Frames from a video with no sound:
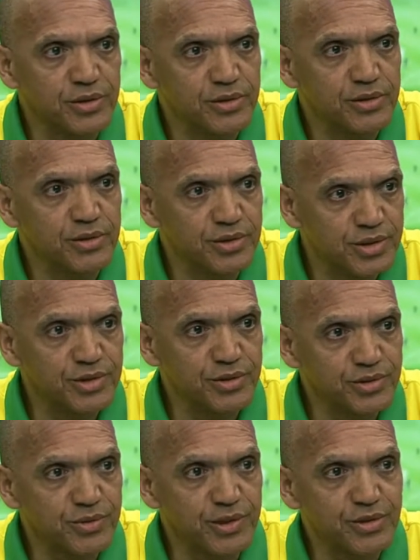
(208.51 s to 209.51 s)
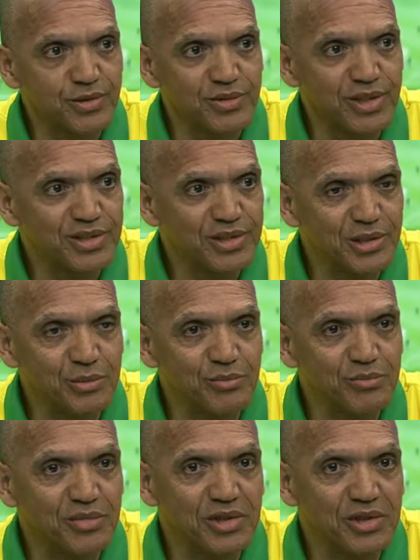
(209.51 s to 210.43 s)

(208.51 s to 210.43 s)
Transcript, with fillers: uh, additional strength to that team.